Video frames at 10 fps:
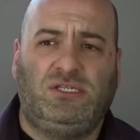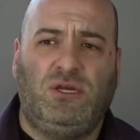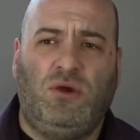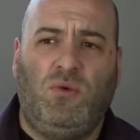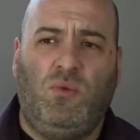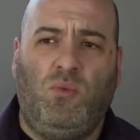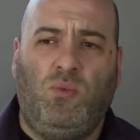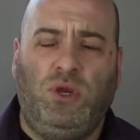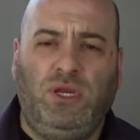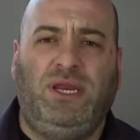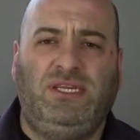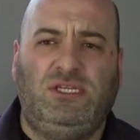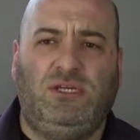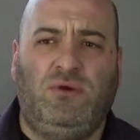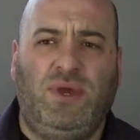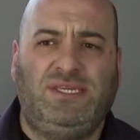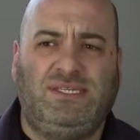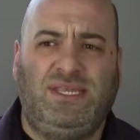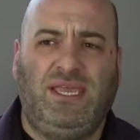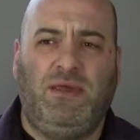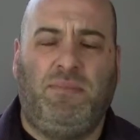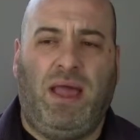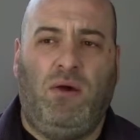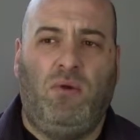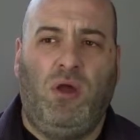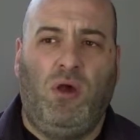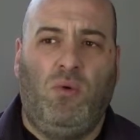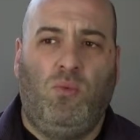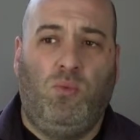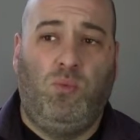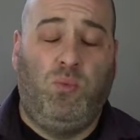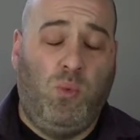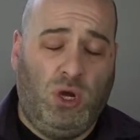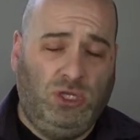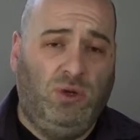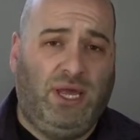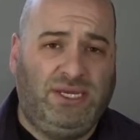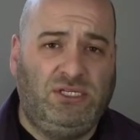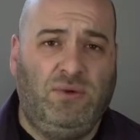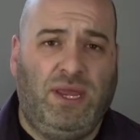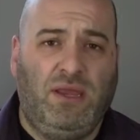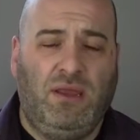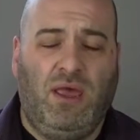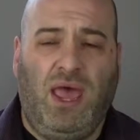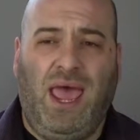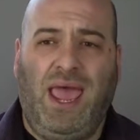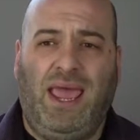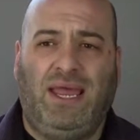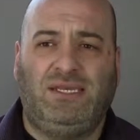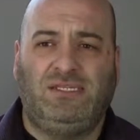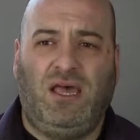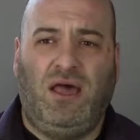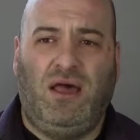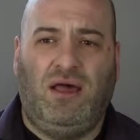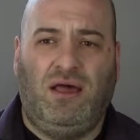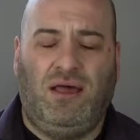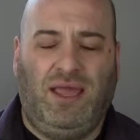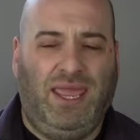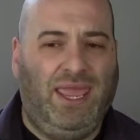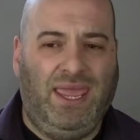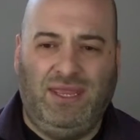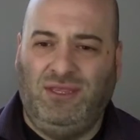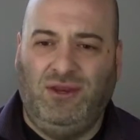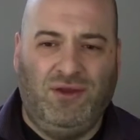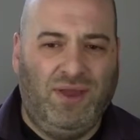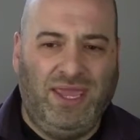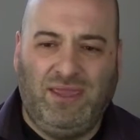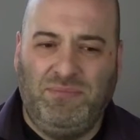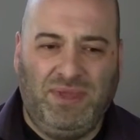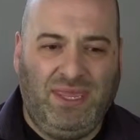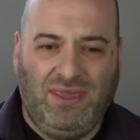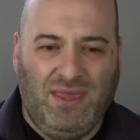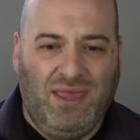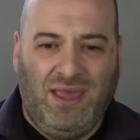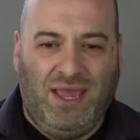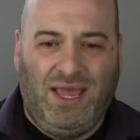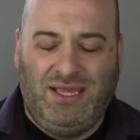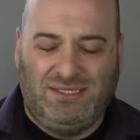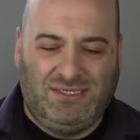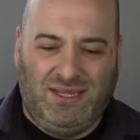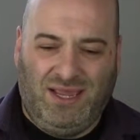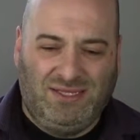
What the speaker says: so what you need to do is think about what you like doing. And it can be as